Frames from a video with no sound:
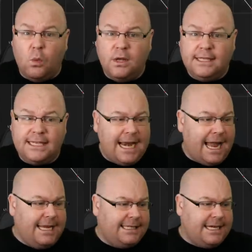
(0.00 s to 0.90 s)
once in
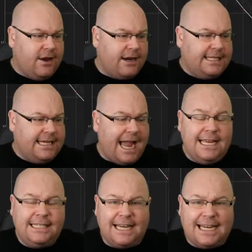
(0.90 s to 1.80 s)

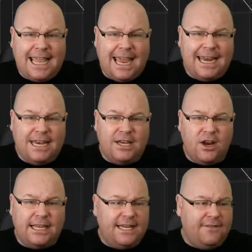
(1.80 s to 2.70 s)
1898 and again in
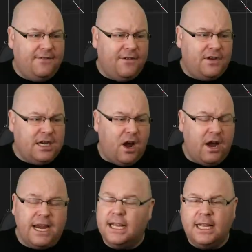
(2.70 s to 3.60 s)

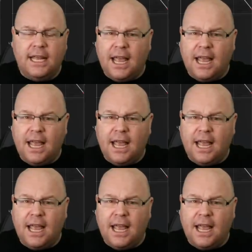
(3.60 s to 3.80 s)
1959.